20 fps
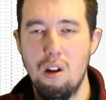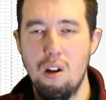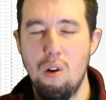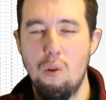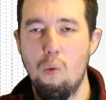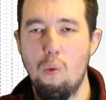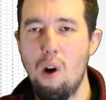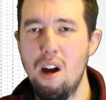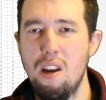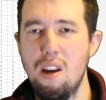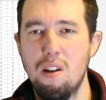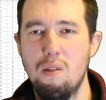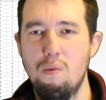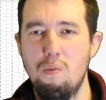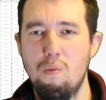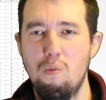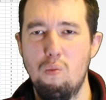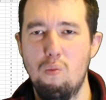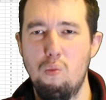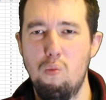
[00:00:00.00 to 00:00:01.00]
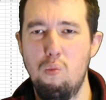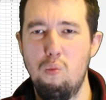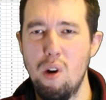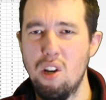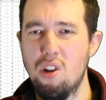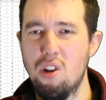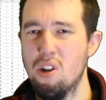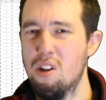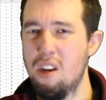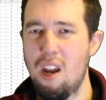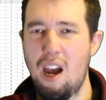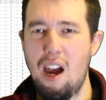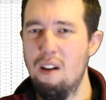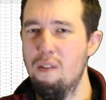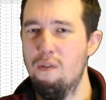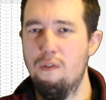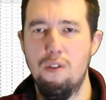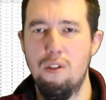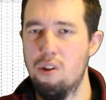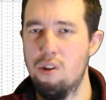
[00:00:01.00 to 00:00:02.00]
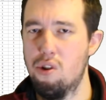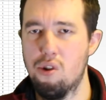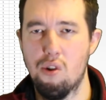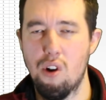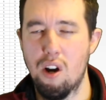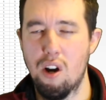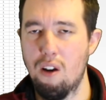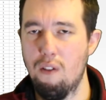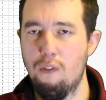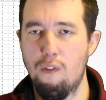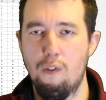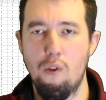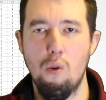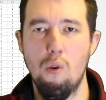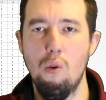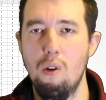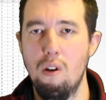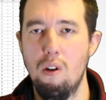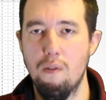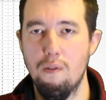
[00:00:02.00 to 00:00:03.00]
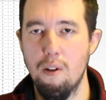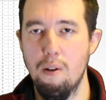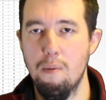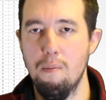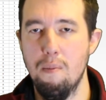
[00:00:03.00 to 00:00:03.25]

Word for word: Why don't we just have the string for all of them?